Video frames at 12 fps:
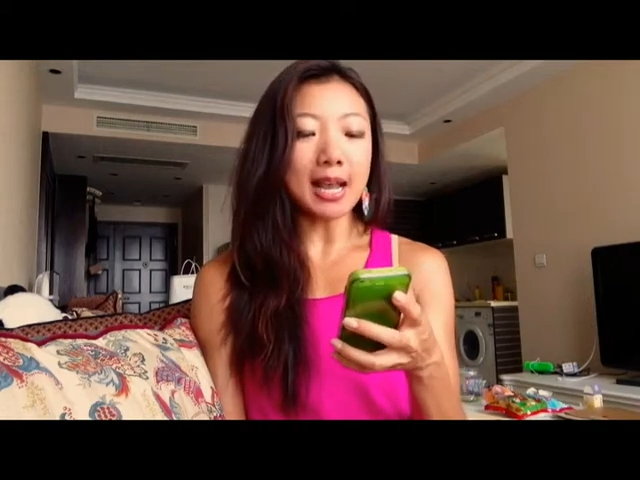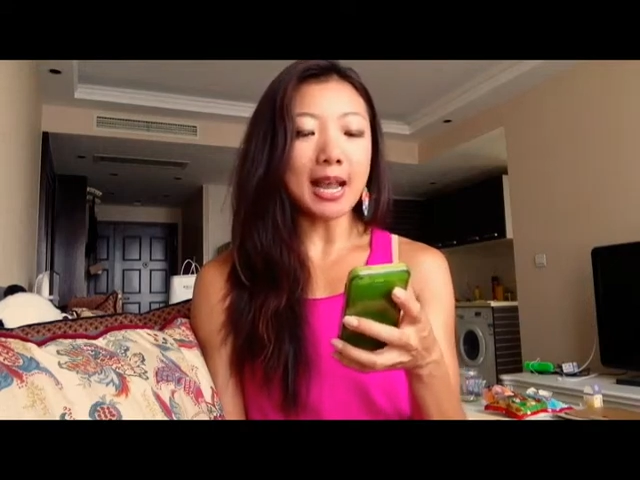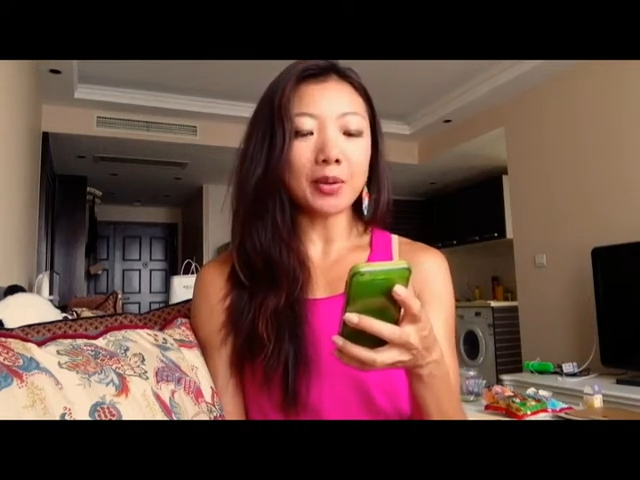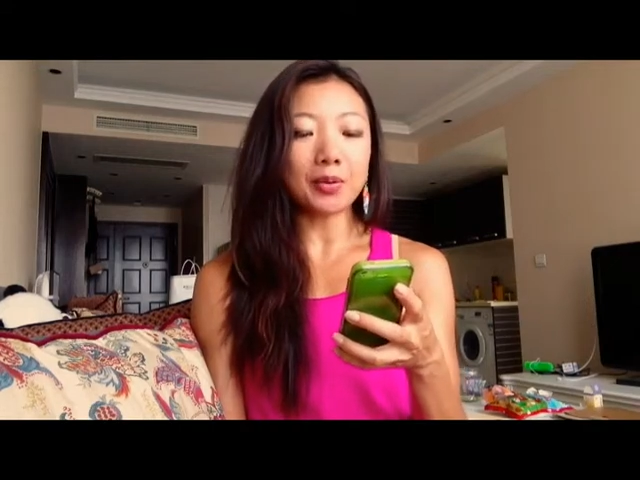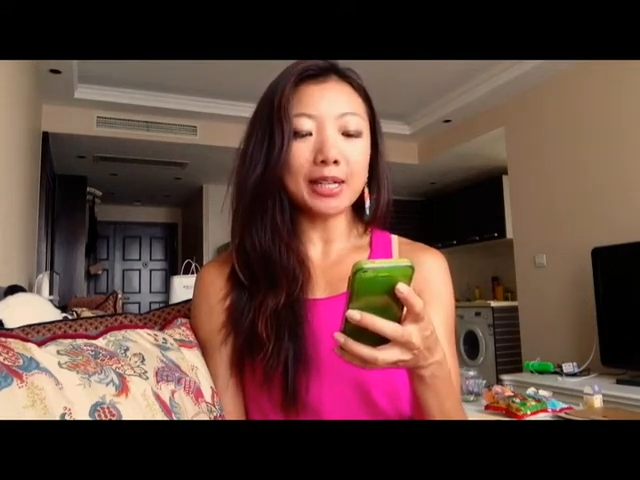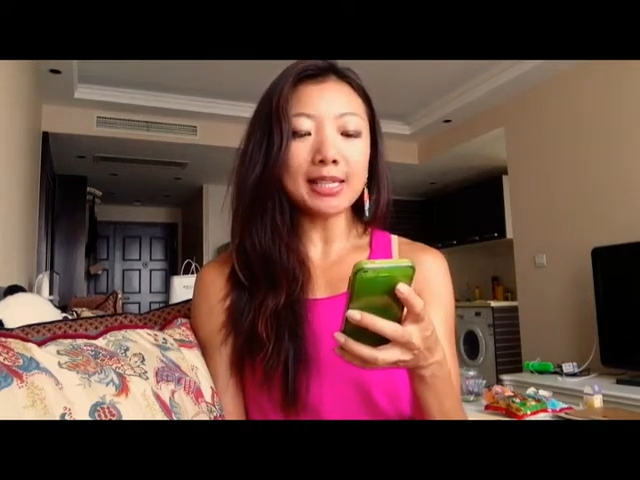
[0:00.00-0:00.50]
I
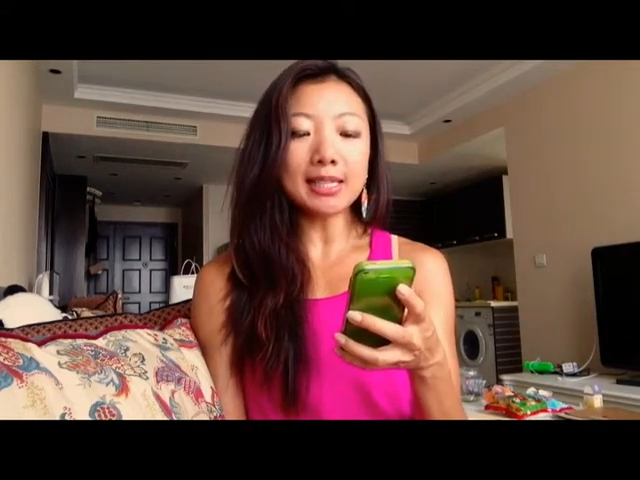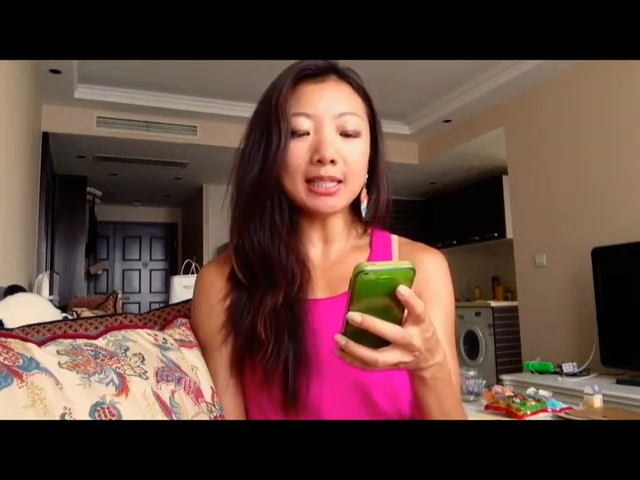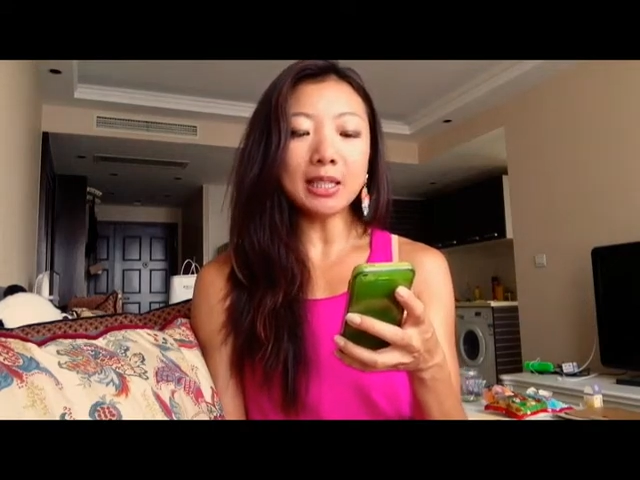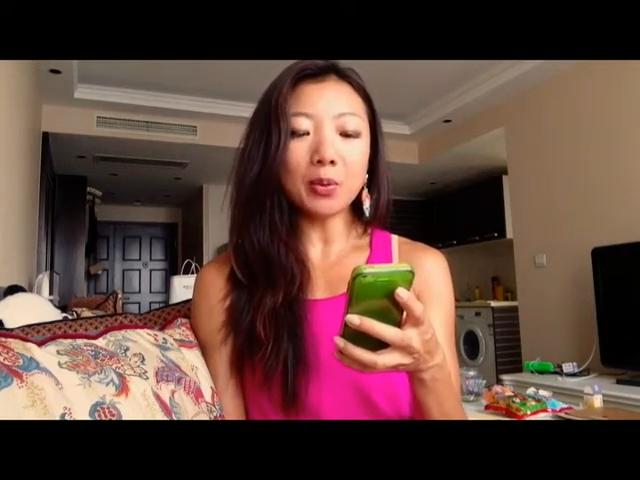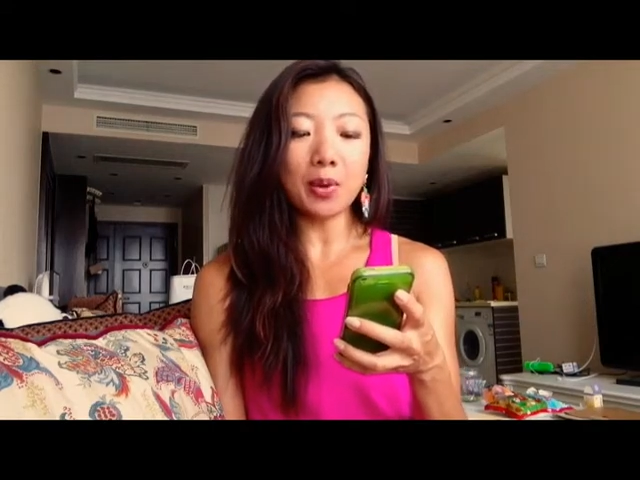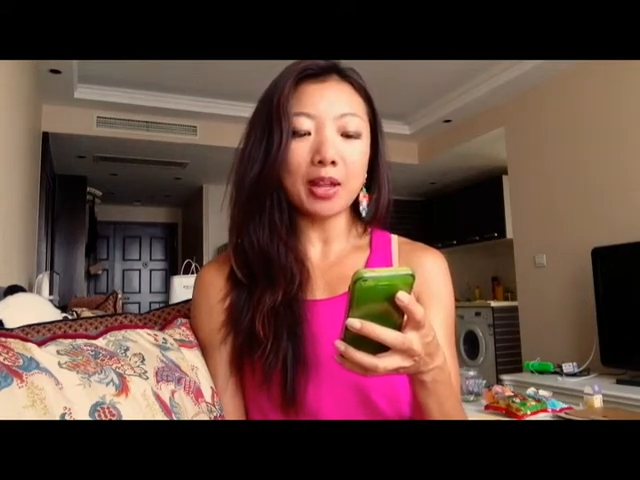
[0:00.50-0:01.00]

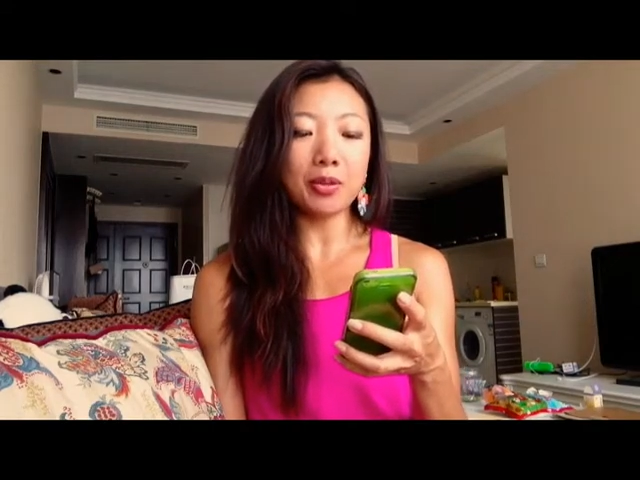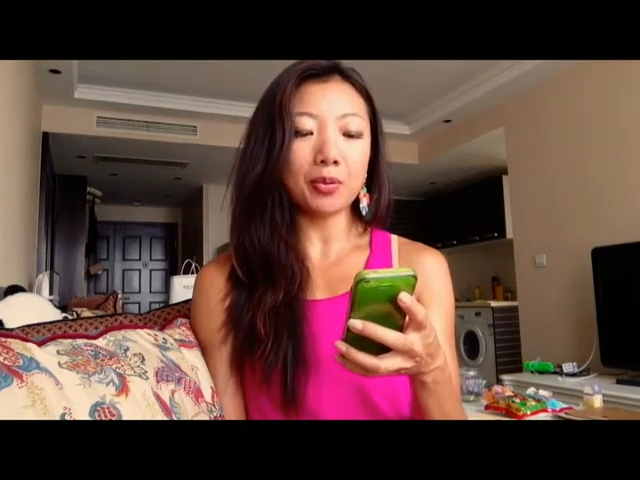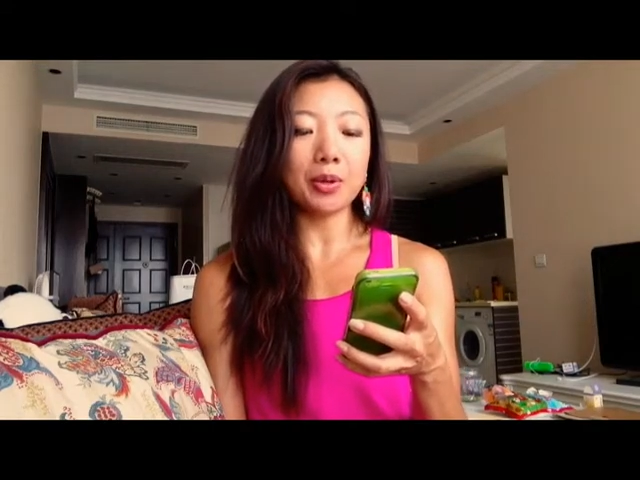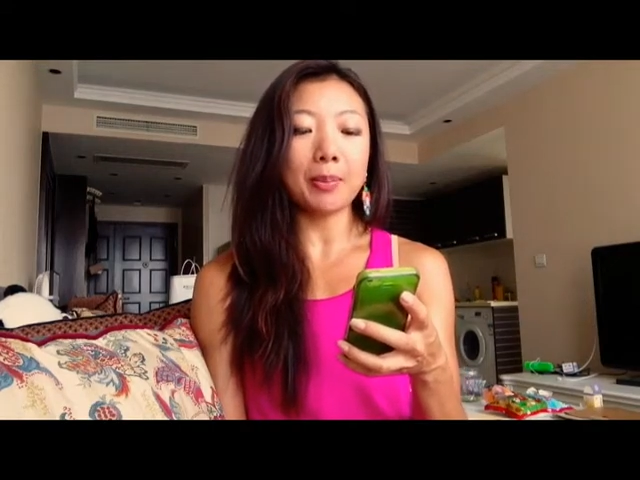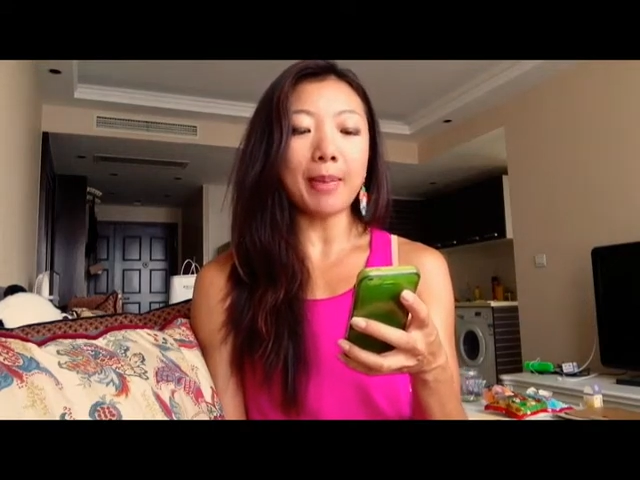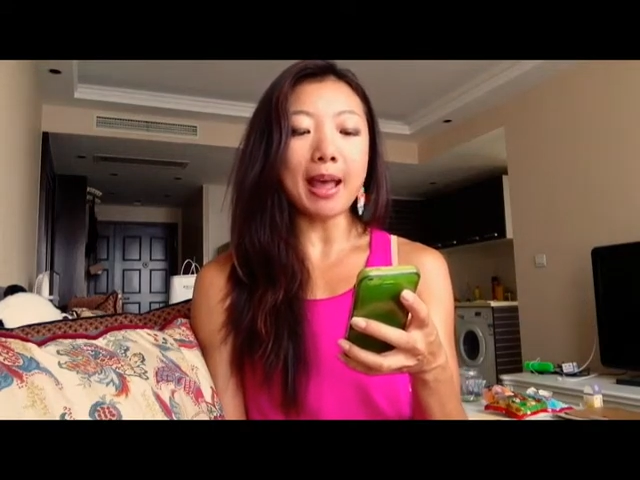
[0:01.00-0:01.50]
recently went through
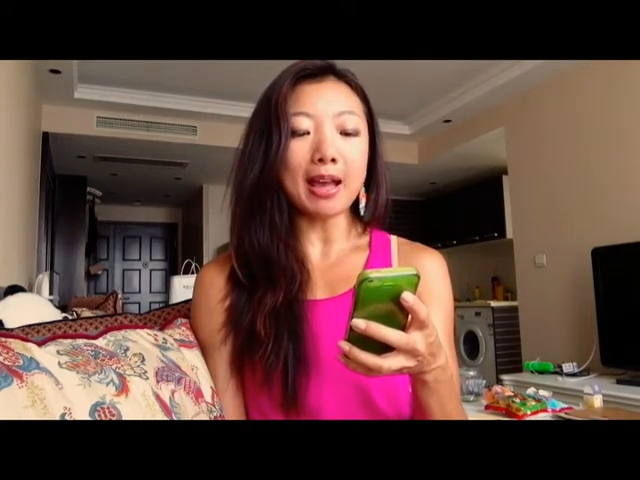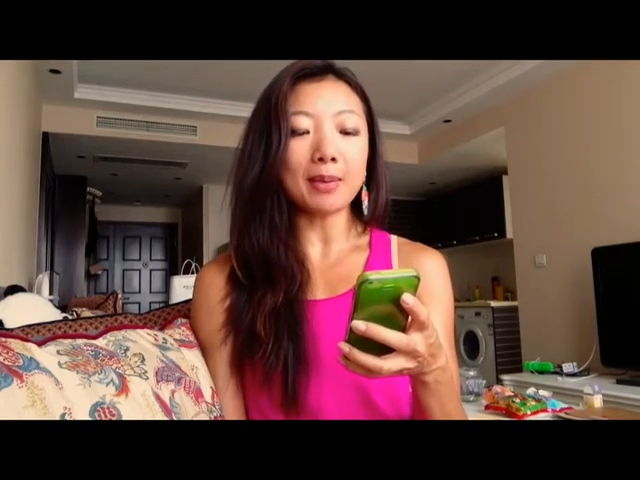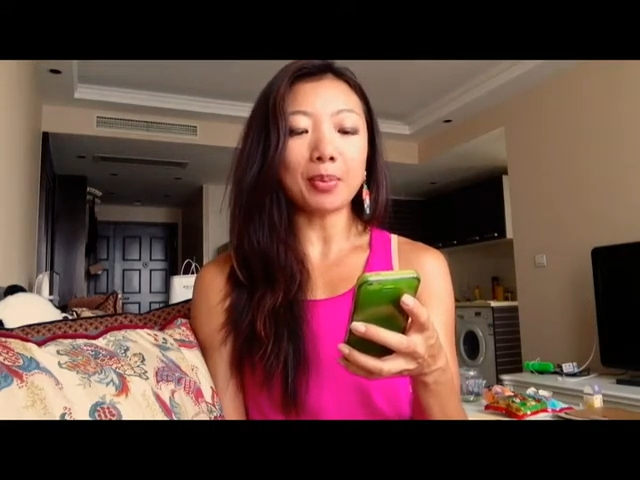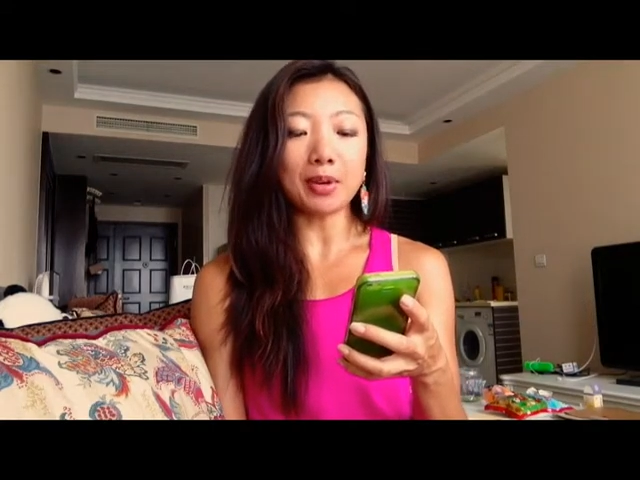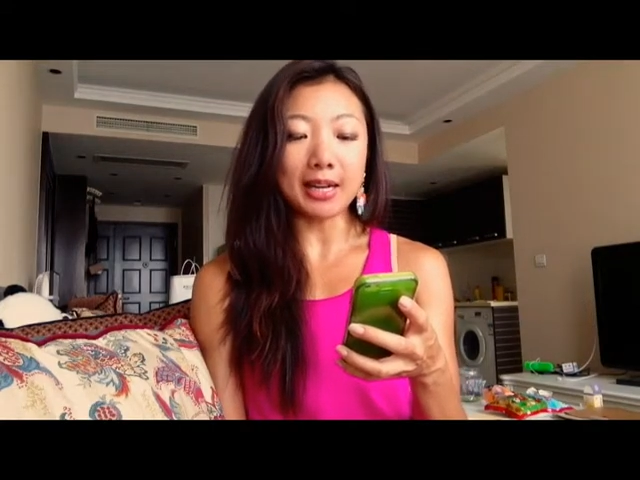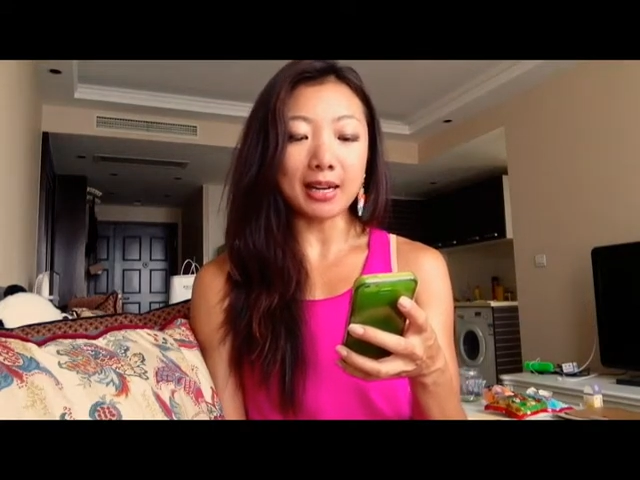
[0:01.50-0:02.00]
a bad
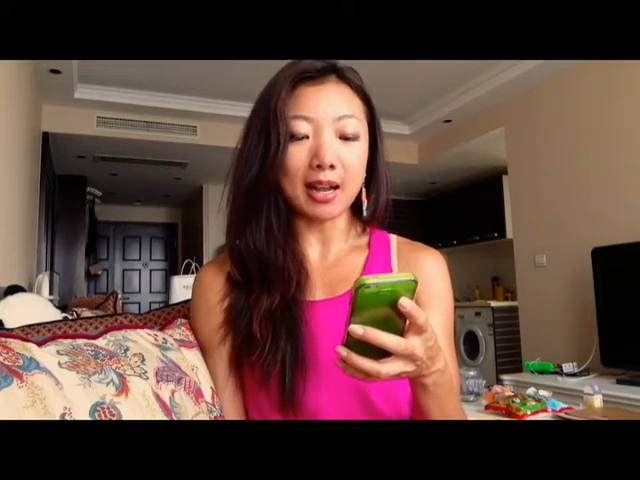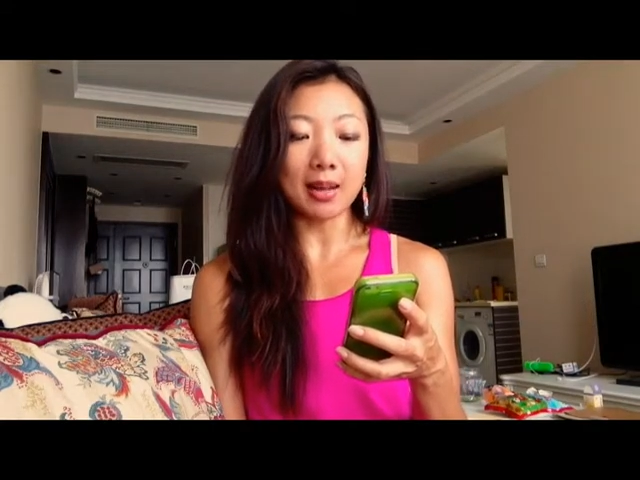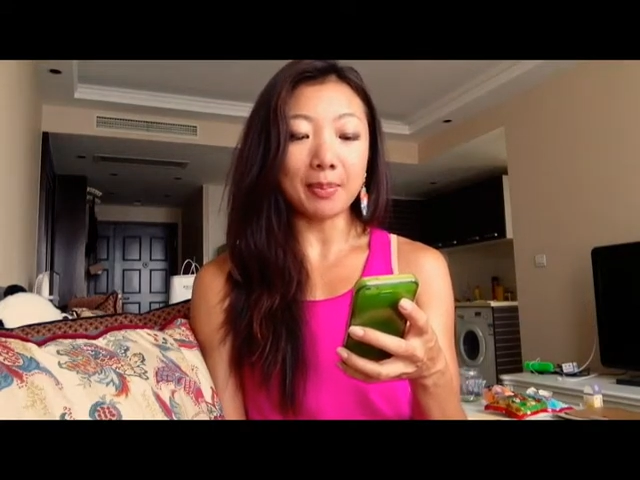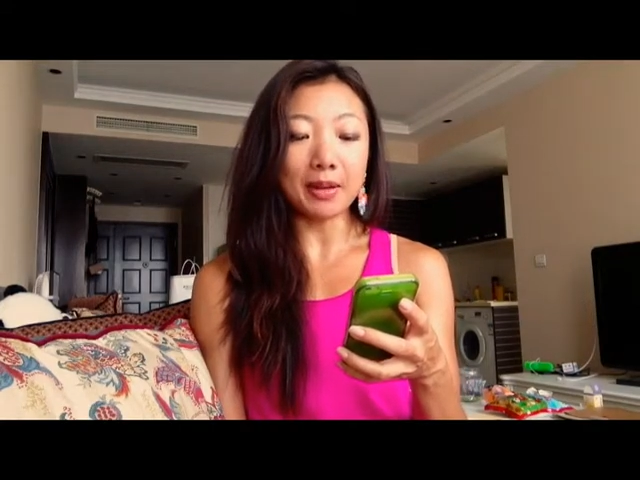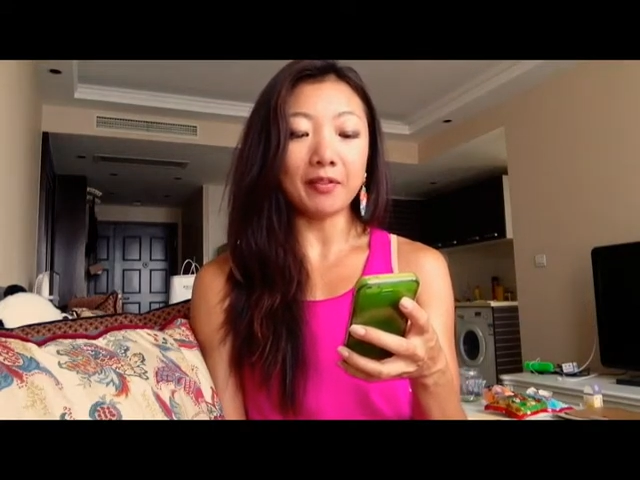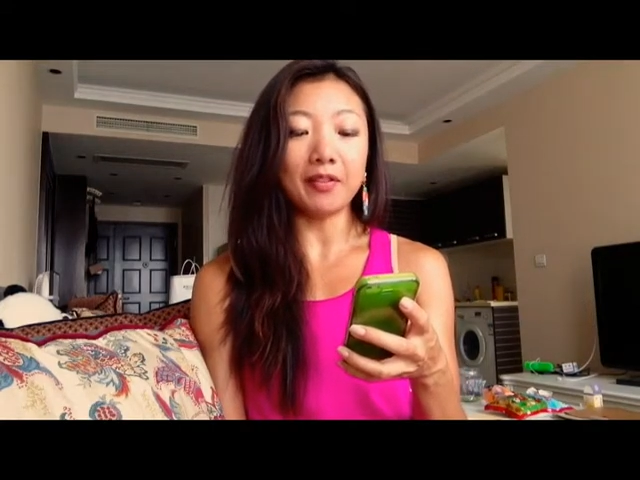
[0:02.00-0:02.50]

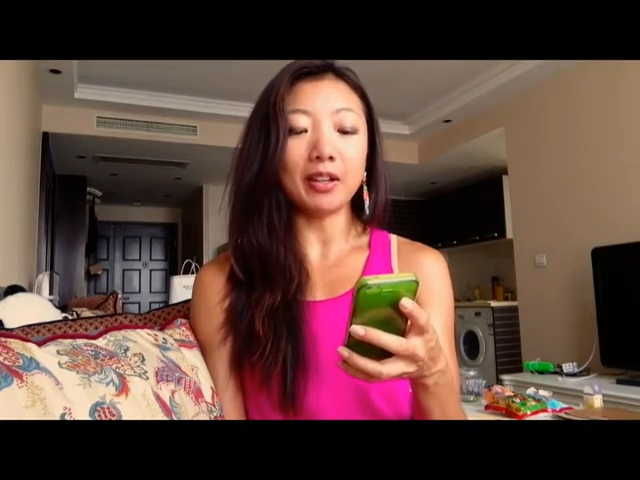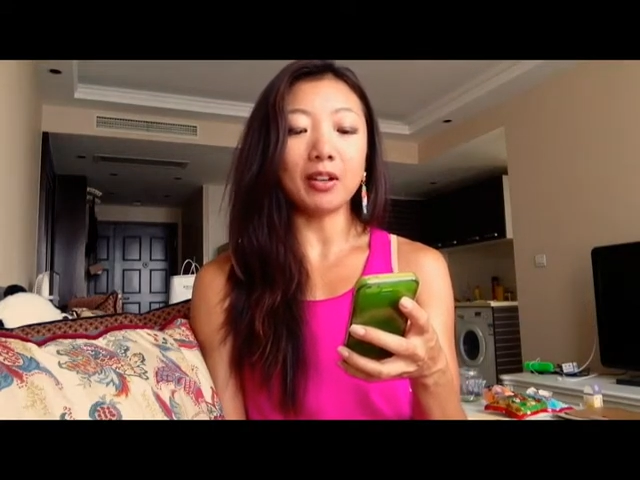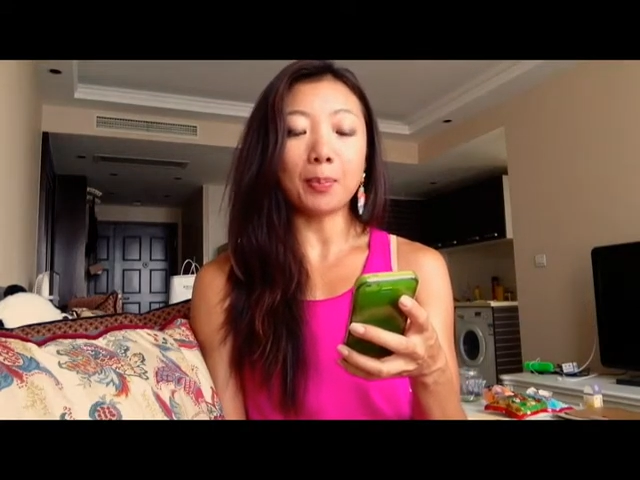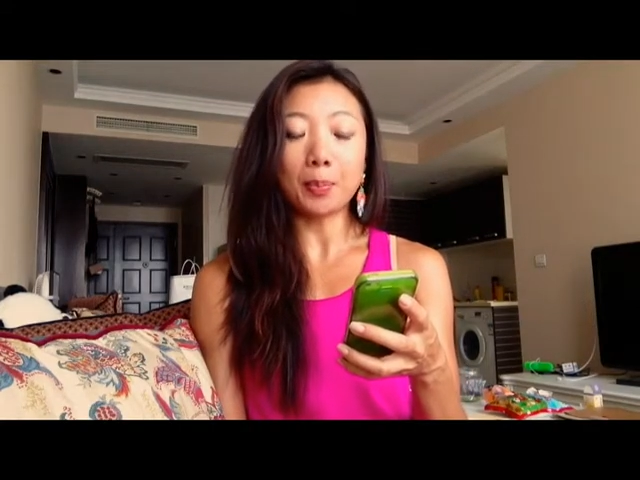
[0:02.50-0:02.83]
breakup and feel